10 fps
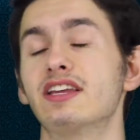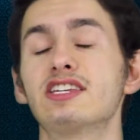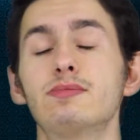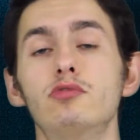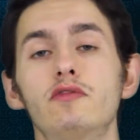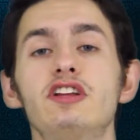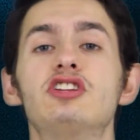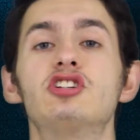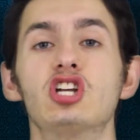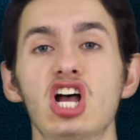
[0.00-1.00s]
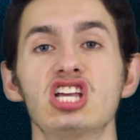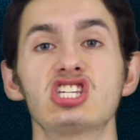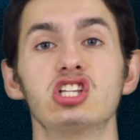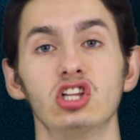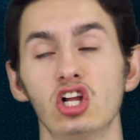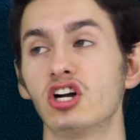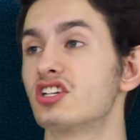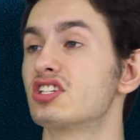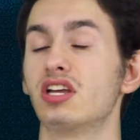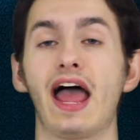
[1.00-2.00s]
this movie just
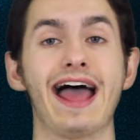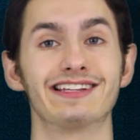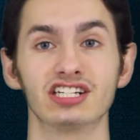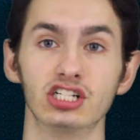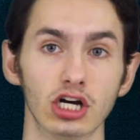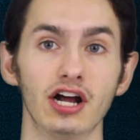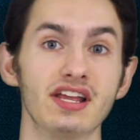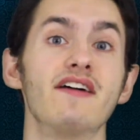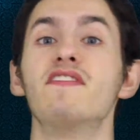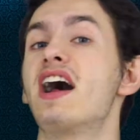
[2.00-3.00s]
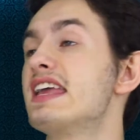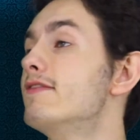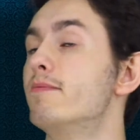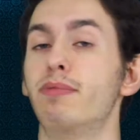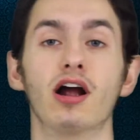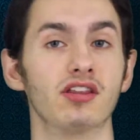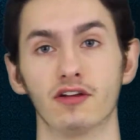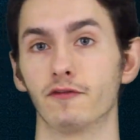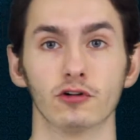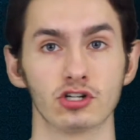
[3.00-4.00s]
looks as good, if not even better than
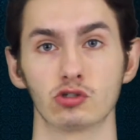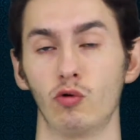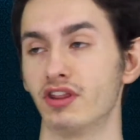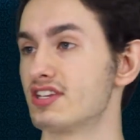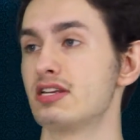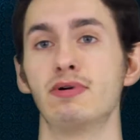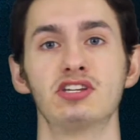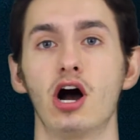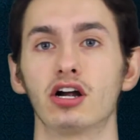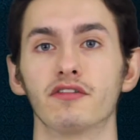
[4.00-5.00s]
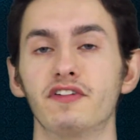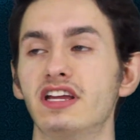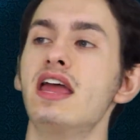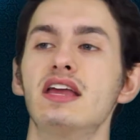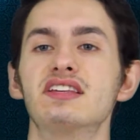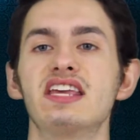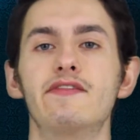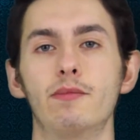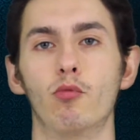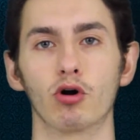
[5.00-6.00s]
the first one. The cinematography is
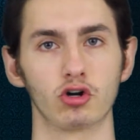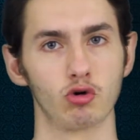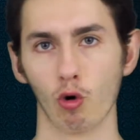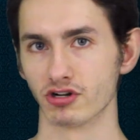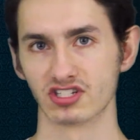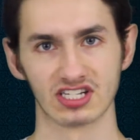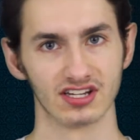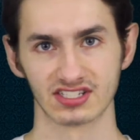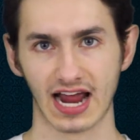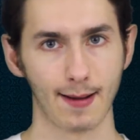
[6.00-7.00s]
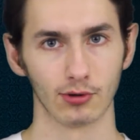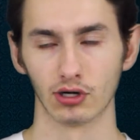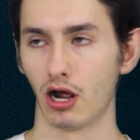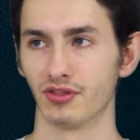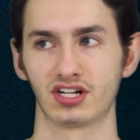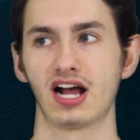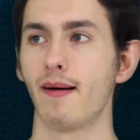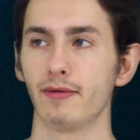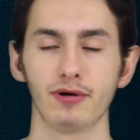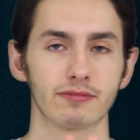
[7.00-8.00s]
even more gorgeous to this time around. The
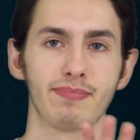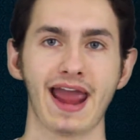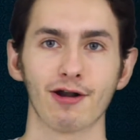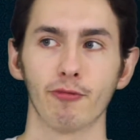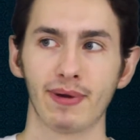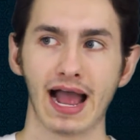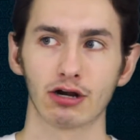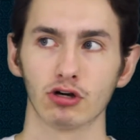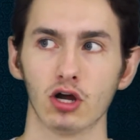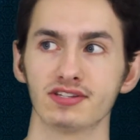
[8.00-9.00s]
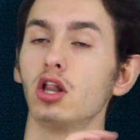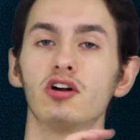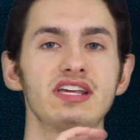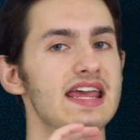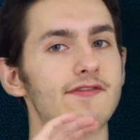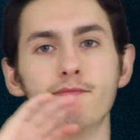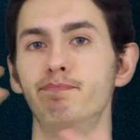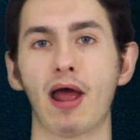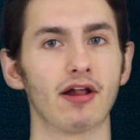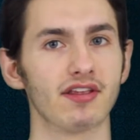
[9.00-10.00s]
comic book panel backgrounds look even
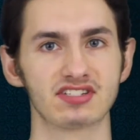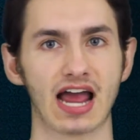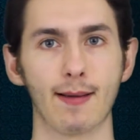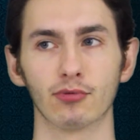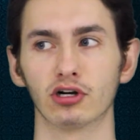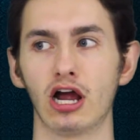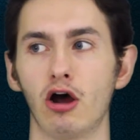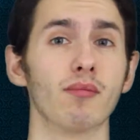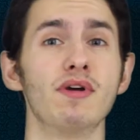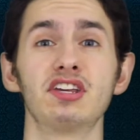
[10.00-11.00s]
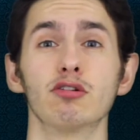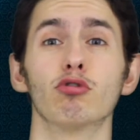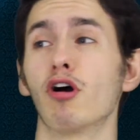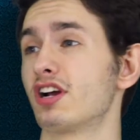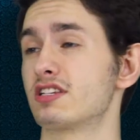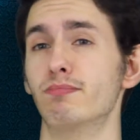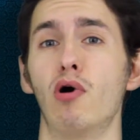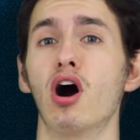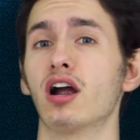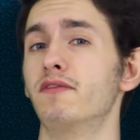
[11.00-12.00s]
better this time around. Mickey Rourke as
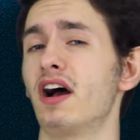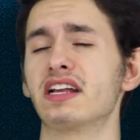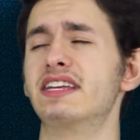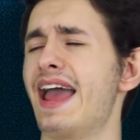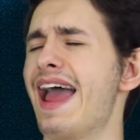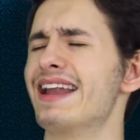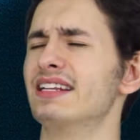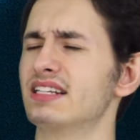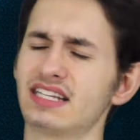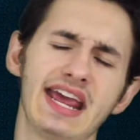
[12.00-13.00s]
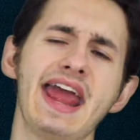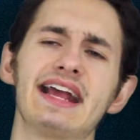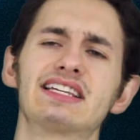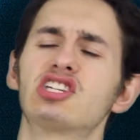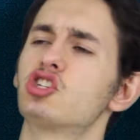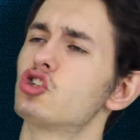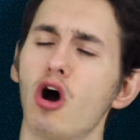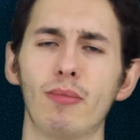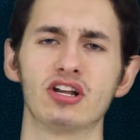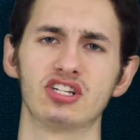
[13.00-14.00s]
Mark again kicks
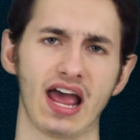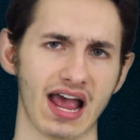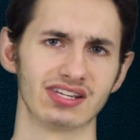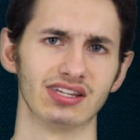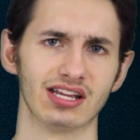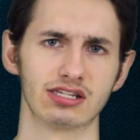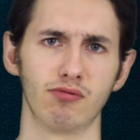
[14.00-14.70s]
so much ass in this